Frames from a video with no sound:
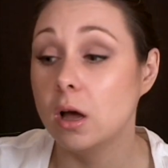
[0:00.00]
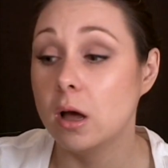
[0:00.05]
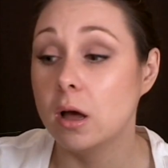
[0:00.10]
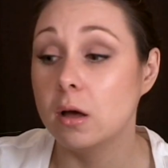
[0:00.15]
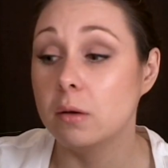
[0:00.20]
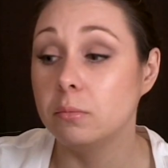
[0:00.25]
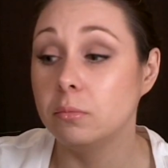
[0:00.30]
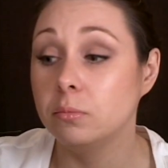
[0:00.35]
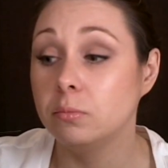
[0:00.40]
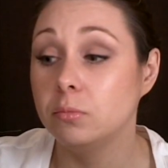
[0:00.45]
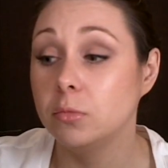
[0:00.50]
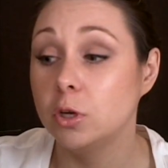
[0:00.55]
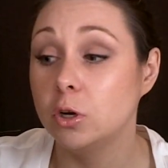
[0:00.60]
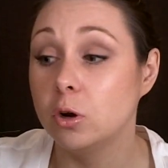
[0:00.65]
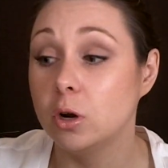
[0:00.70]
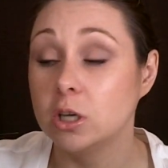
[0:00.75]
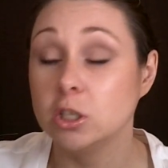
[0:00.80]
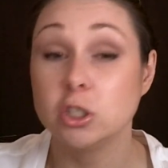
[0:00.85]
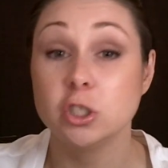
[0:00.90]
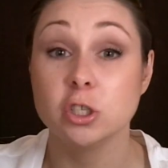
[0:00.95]
um,
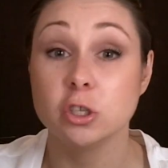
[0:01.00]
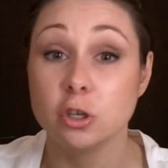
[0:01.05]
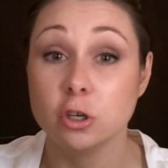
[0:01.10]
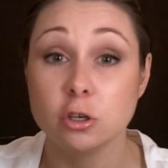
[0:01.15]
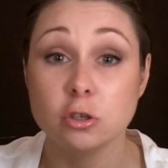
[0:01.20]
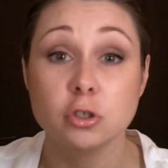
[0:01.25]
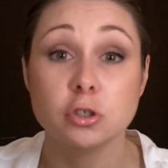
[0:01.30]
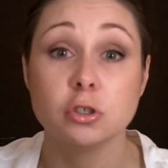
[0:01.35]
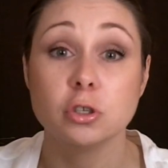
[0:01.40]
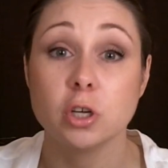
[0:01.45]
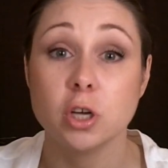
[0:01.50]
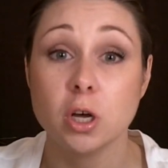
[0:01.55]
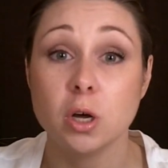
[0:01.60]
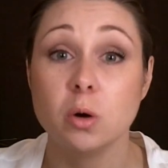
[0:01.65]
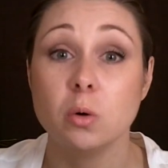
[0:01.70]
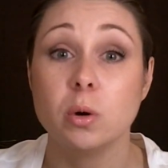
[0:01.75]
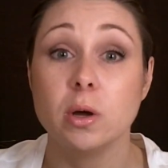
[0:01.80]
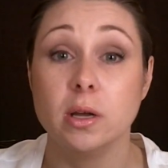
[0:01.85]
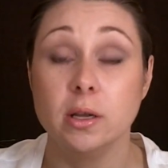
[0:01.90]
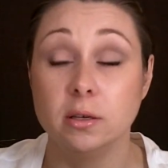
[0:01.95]
you know, I just encourage you to
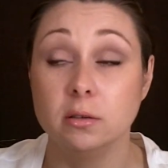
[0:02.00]
go